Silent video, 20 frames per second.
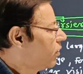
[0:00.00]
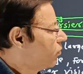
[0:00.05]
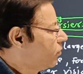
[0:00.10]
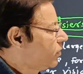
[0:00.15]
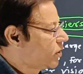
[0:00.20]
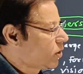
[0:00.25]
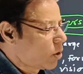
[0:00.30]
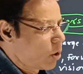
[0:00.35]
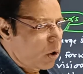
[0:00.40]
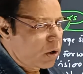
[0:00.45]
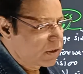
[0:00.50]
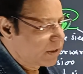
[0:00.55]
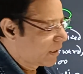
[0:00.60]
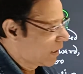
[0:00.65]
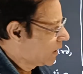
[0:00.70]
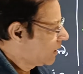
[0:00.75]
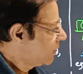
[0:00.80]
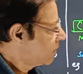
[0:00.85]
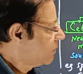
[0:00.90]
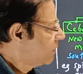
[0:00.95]
with a long
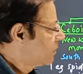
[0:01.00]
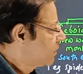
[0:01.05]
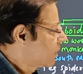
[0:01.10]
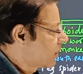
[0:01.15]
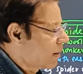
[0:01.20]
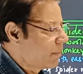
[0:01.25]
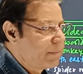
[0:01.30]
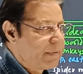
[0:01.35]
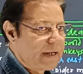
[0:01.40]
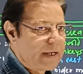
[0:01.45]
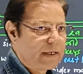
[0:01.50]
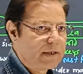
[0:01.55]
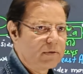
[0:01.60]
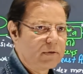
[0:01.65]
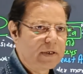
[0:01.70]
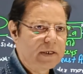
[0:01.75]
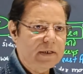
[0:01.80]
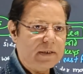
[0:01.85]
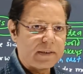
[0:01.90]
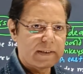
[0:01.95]
tail
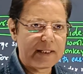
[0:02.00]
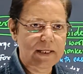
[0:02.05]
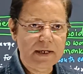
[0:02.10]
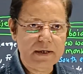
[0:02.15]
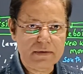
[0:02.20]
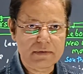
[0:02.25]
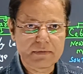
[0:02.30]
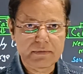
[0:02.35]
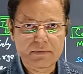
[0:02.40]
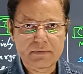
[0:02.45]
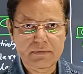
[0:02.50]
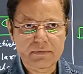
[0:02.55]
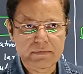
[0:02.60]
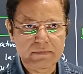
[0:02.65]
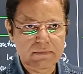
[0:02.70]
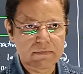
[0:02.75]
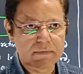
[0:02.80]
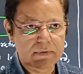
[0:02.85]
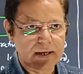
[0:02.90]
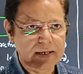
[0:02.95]
comparatively, there
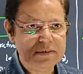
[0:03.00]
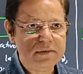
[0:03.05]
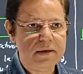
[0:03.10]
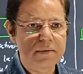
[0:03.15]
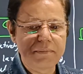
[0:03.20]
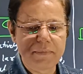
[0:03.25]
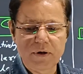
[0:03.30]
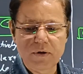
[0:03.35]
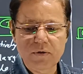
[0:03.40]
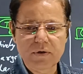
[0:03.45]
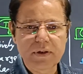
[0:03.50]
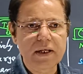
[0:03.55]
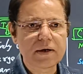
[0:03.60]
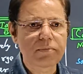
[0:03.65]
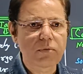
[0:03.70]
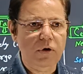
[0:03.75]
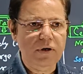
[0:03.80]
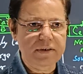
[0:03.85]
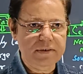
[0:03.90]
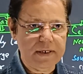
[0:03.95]
as compared to their
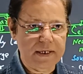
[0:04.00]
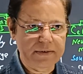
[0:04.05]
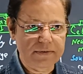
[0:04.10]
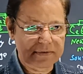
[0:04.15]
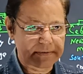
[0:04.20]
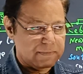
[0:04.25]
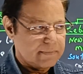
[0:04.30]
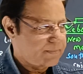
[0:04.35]
body size.